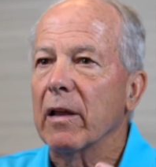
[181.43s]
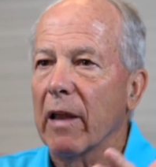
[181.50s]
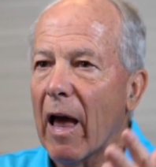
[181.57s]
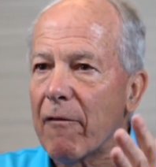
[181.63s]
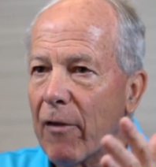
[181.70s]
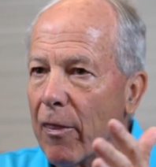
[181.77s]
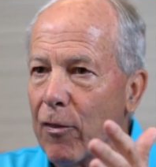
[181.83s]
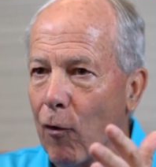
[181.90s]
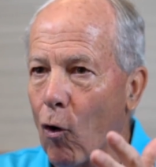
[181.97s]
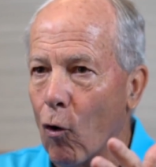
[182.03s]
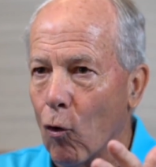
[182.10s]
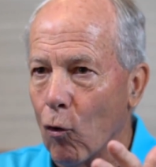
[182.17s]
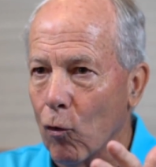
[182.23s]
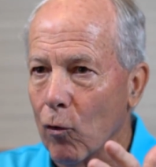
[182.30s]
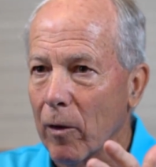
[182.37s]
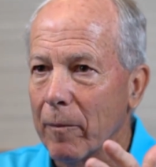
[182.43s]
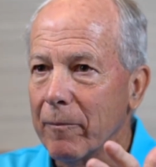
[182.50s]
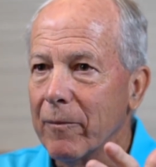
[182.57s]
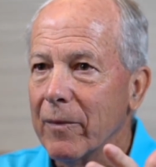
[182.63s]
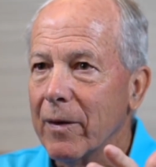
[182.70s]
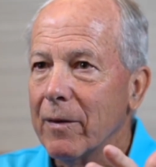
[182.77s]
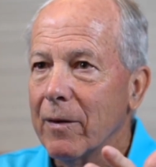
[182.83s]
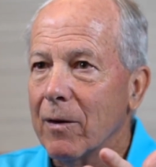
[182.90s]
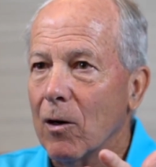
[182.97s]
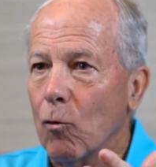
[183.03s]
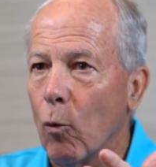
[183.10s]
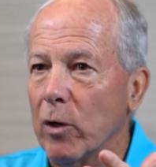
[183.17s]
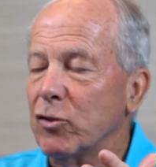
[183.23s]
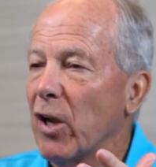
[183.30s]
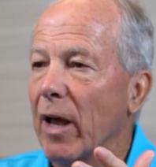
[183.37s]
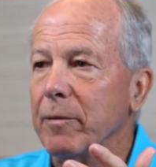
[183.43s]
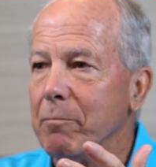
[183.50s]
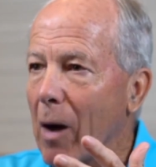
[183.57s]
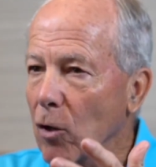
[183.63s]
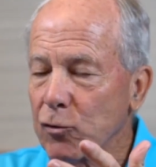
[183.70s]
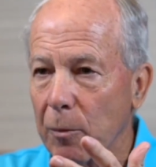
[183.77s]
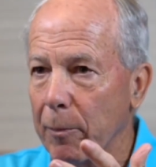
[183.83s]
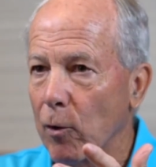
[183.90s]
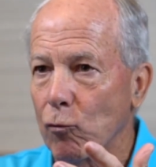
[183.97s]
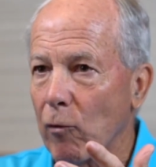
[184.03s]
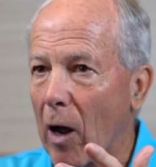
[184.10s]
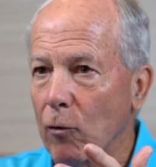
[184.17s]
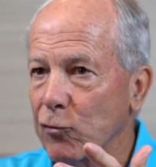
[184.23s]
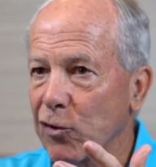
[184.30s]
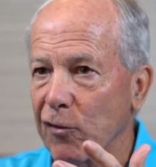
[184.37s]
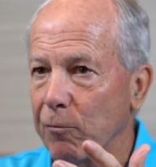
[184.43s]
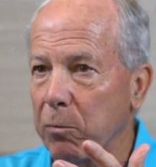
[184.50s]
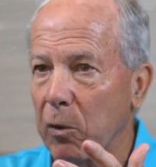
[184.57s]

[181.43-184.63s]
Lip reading: 11th hole, which had multiple routes of